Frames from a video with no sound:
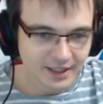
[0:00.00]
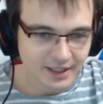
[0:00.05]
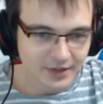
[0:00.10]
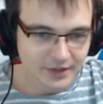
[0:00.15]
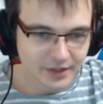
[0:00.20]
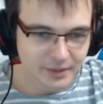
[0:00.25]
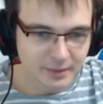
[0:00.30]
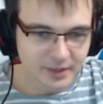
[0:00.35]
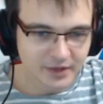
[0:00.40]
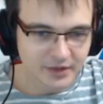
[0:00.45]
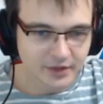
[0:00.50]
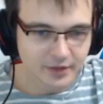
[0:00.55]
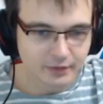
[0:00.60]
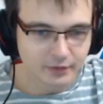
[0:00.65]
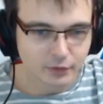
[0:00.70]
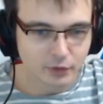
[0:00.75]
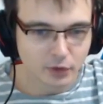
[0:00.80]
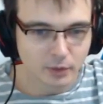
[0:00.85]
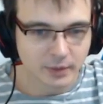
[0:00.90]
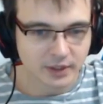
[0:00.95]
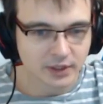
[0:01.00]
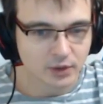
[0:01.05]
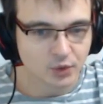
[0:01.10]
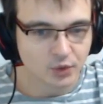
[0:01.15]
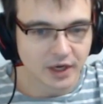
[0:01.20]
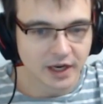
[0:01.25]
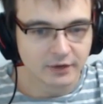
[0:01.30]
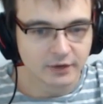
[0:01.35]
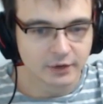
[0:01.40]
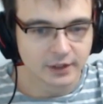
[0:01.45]
3 mana 3/4 Battle
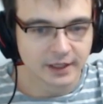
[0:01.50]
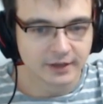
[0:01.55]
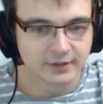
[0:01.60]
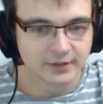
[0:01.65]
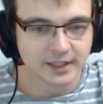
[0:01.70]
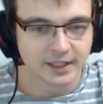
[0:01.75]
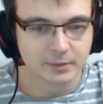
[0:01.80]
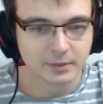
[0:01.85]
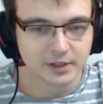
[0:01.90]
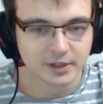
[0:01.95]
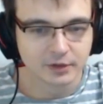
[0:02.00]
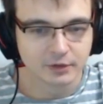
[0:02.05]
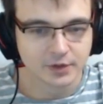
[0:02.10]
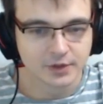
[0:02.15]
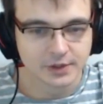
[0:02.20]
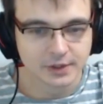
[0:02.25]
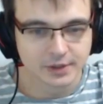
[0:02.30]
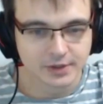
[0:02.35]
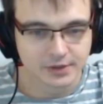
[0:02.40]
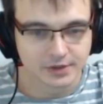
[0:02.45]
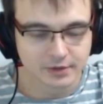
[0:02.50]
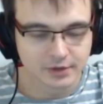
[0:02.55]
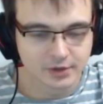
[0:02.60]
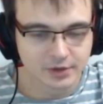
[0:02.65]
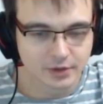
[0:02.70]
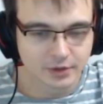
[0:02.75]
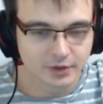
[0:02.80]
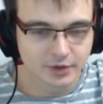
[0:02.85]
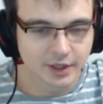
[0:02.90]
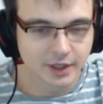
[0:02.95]
Cry. If you have 10 mana crystals,
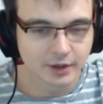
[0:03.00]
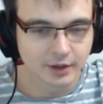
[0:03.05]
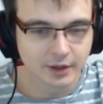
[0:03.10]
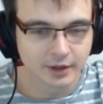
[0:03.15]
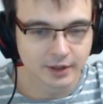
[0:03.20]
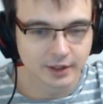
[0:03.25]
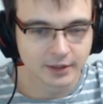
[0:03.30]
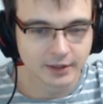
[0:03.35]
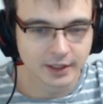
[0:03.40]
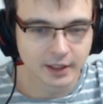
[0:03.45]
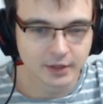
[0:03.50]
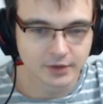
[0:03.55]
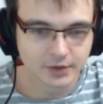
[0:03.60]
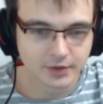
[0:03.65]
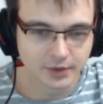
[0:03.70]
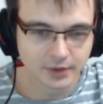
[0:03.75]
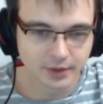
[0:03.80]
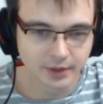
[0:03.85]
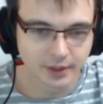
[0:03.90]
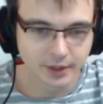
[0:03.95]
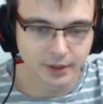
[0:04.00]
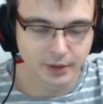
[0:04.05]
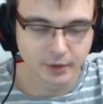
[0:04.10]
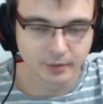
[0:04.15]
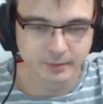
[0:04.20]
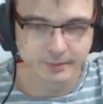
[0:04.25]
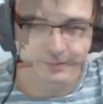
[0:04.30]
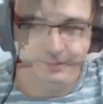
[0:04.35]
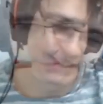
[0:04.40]
restore 10 health to your hero.